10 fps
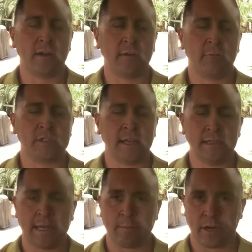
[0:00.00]
what's
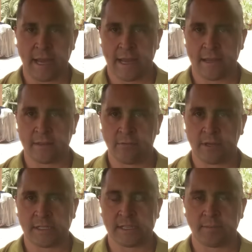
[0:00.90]
that, Labor Day, the
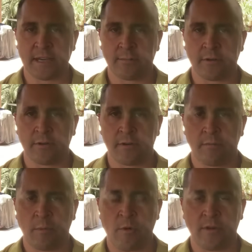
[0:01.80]
one in September, or
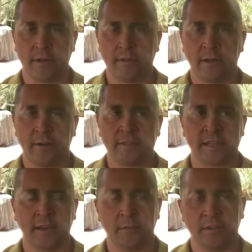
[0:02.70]
Memorial. I always
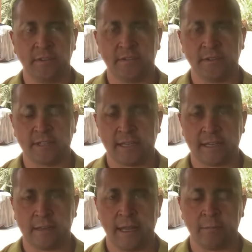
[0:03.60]
get them confused. I
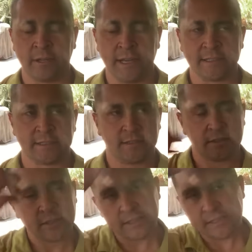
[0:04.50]
think Labor Day is
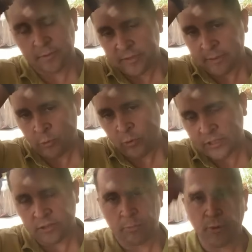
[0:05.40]
the September
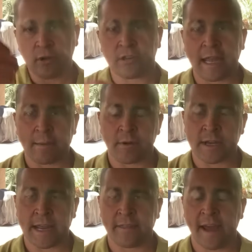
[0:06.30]
one. So book Labor
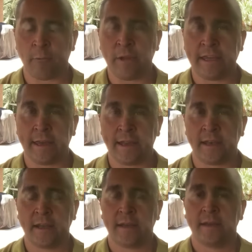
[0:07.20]
Day that
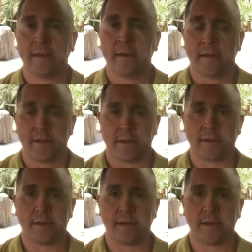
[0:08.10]
weekend
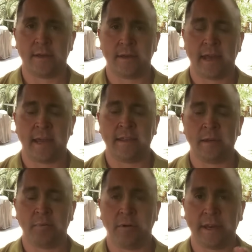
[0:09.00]
and
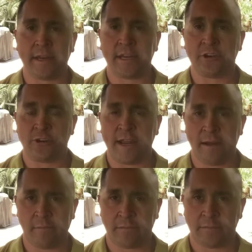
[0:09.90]
then put it in your
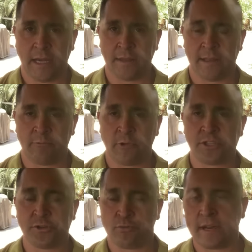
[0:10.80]
name. And then
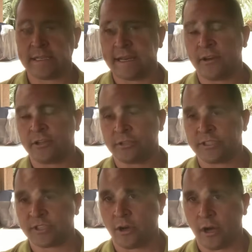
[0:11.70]
once you rent it out, you'll
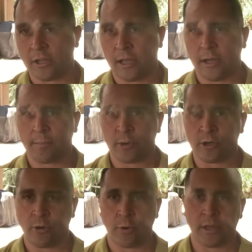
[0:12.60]
just call up or
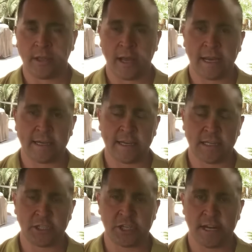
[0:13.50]
go online
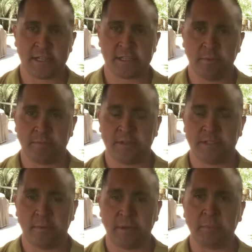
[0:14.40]
and change
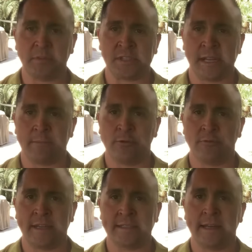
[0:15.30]
to the people's name who
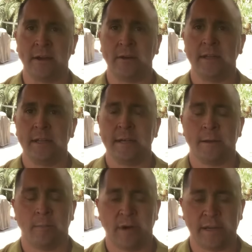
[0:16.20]
rent it out.
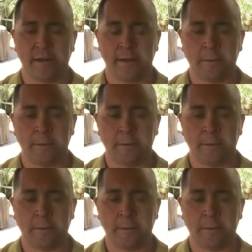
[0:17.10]
But